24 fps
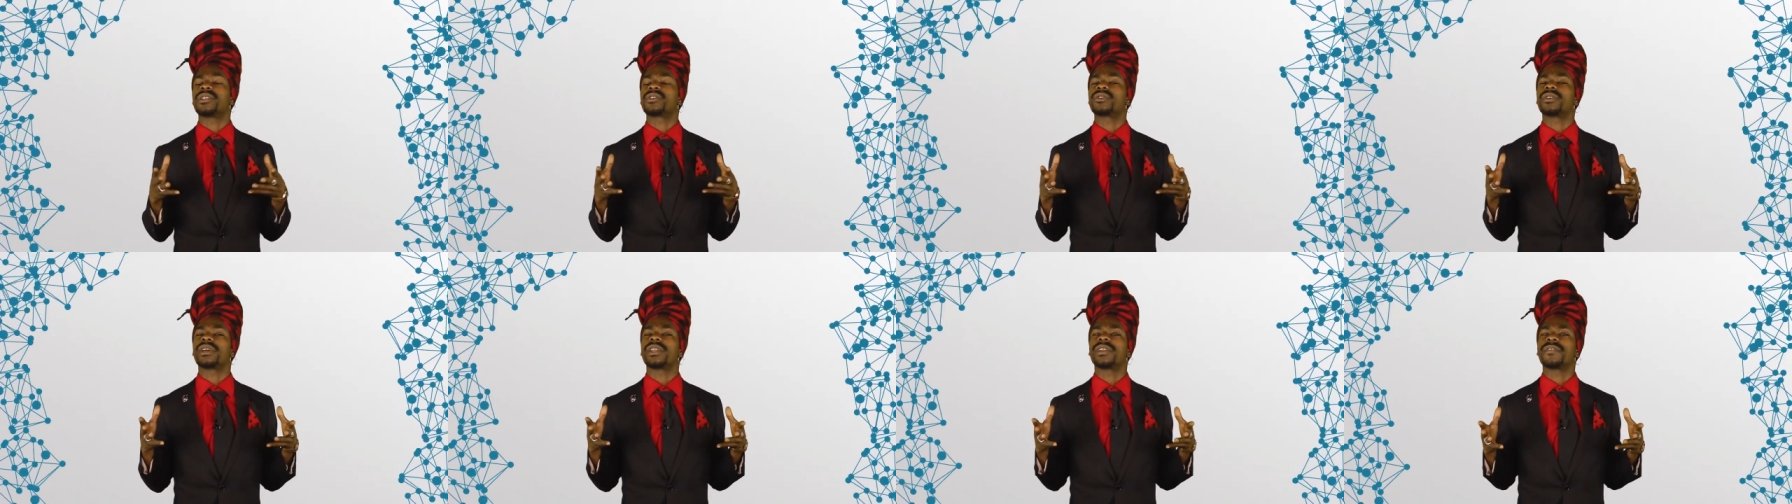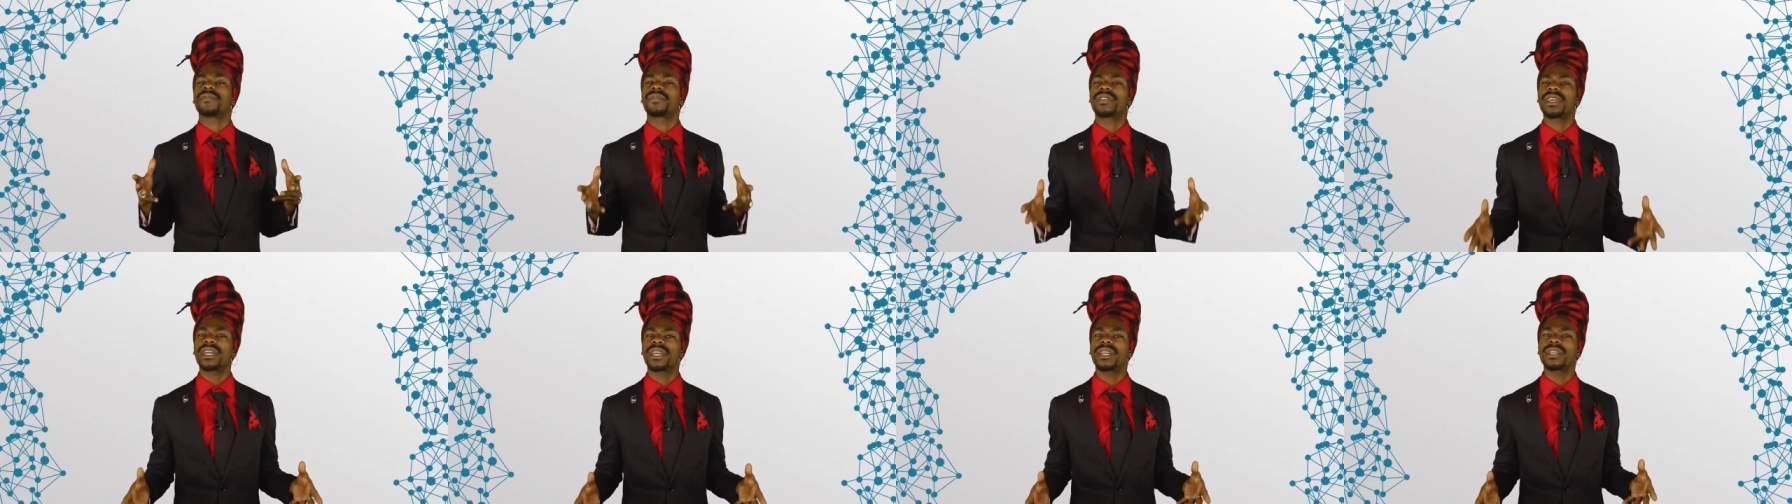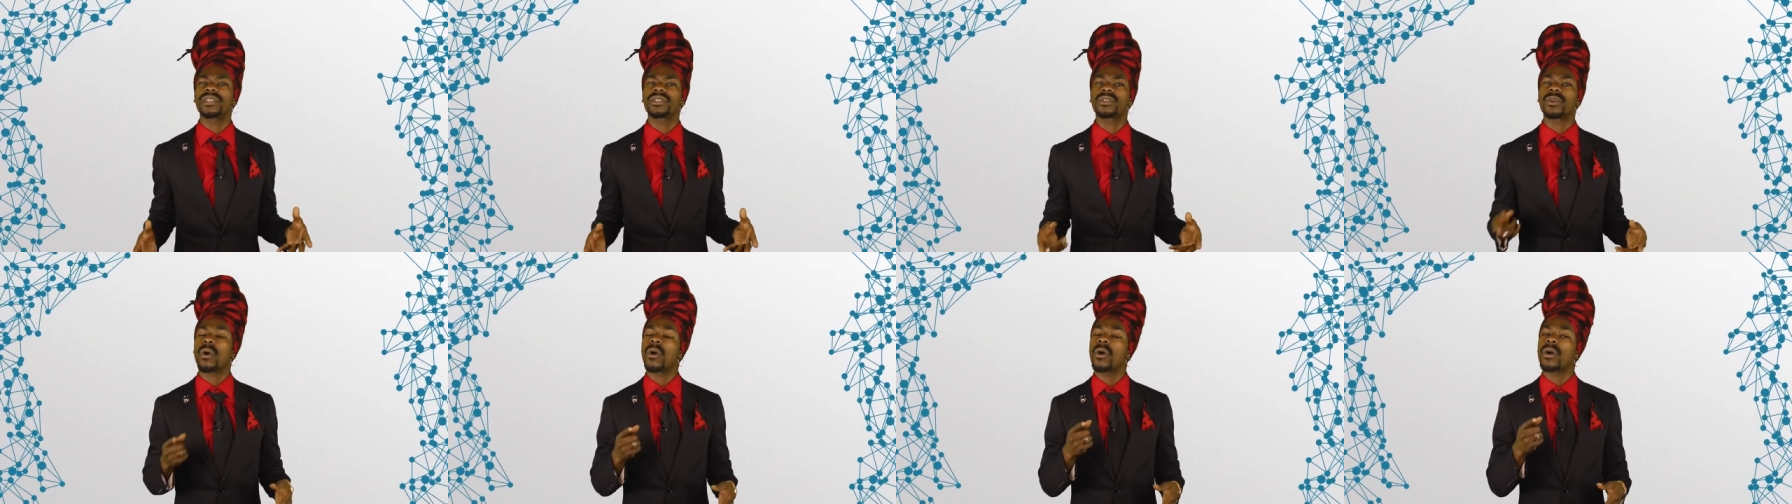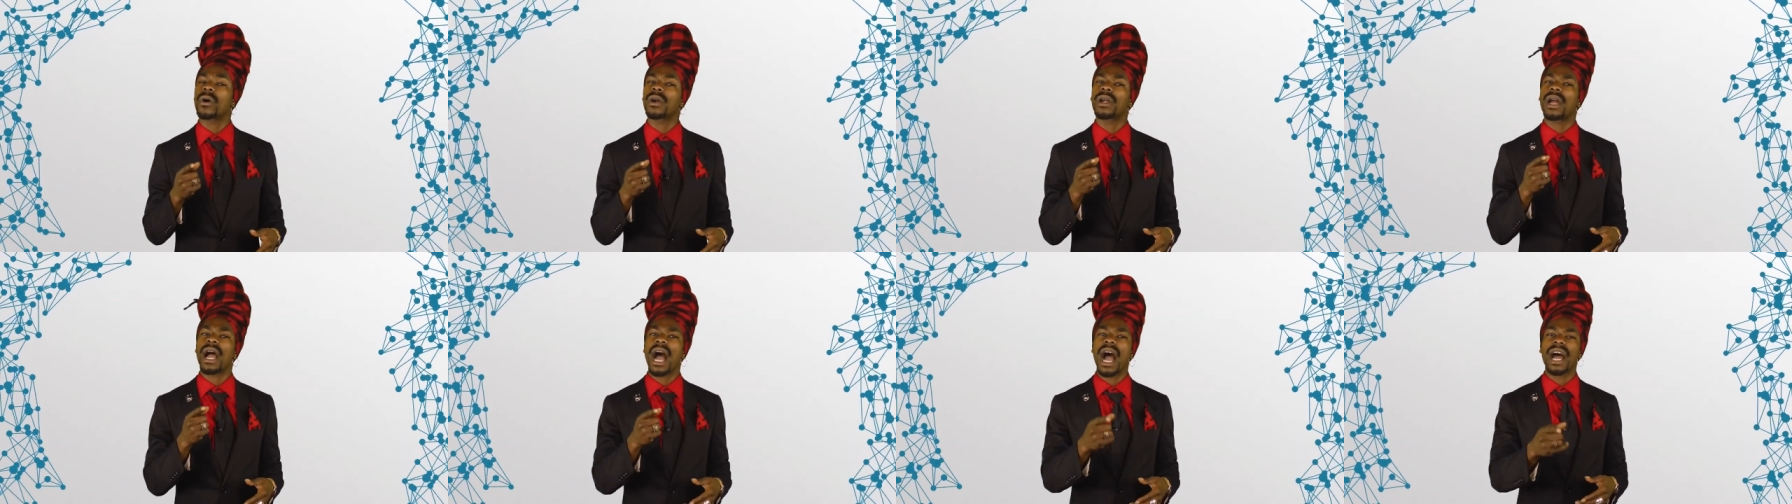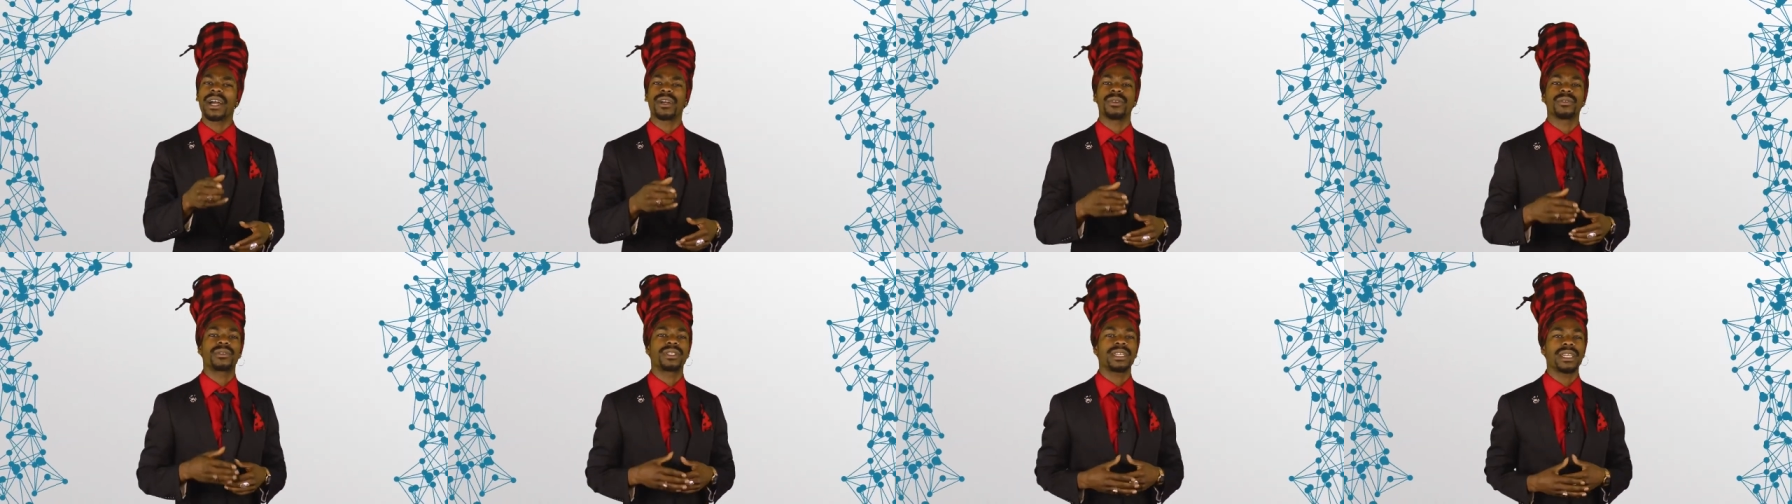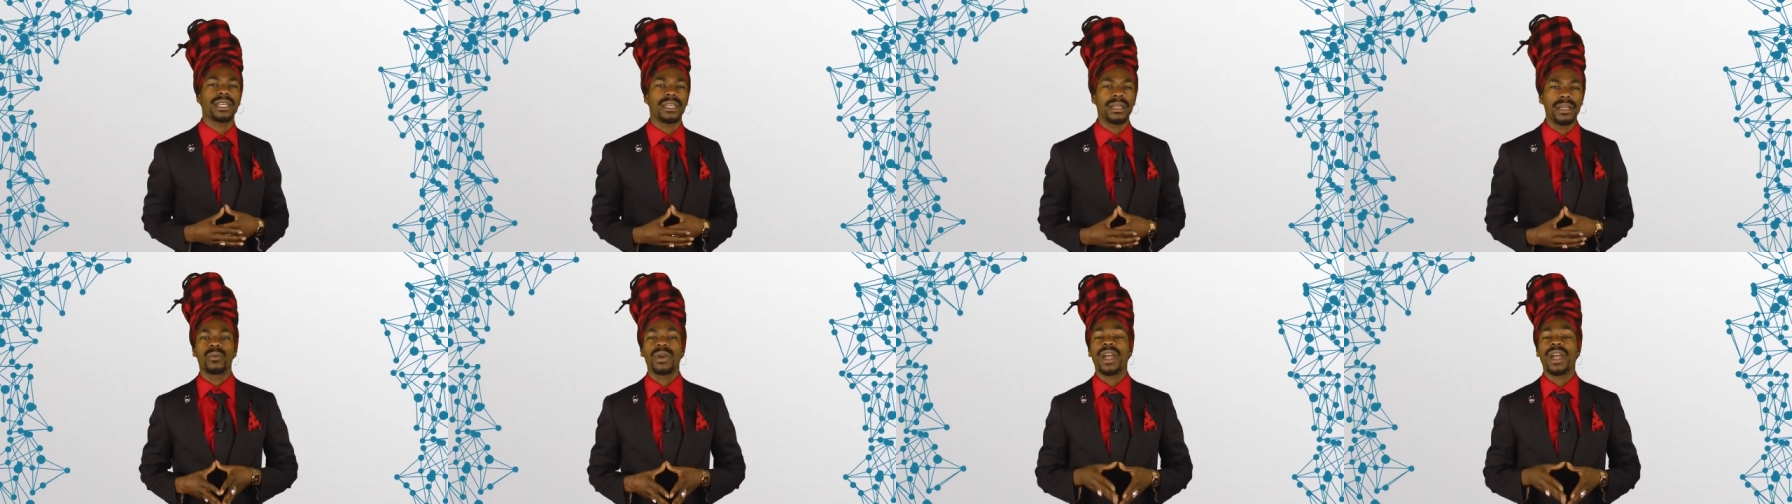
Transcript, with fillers: Internet of Things, or IoT.